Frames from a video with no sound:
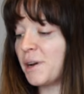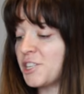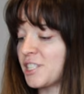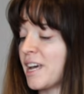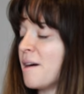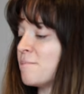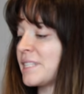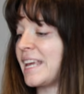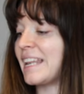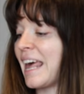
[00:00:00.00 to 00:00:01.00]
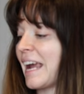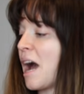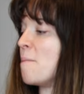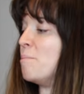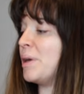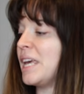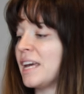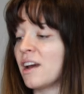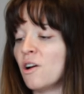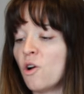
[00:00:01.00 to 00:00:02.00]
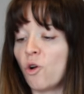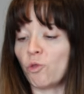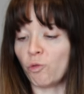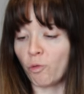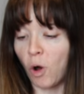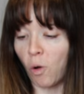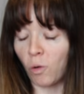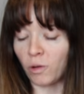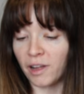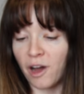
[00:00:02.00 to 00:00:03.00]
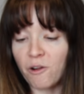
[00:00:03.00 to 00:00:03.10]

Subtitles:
but it just comes in like a big roll.